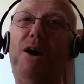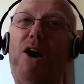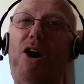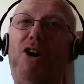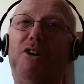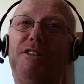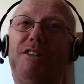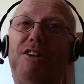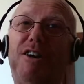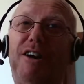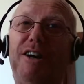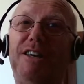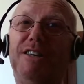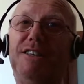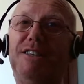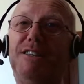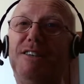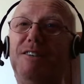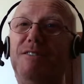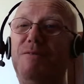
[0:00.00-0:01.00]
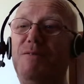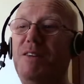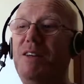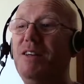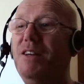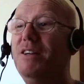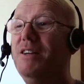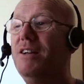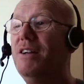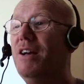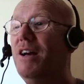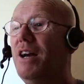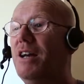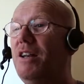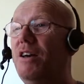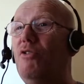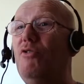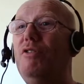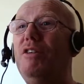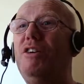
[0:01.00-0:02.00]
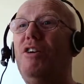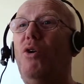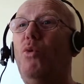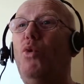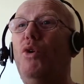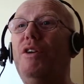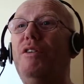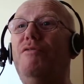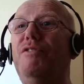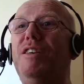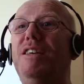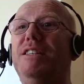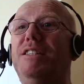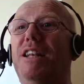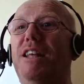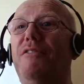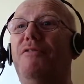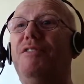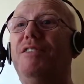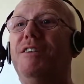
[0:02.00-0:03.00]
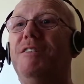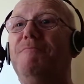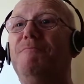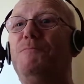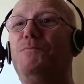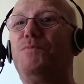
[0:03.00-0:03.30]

Hot, guys. And I only got one of these left.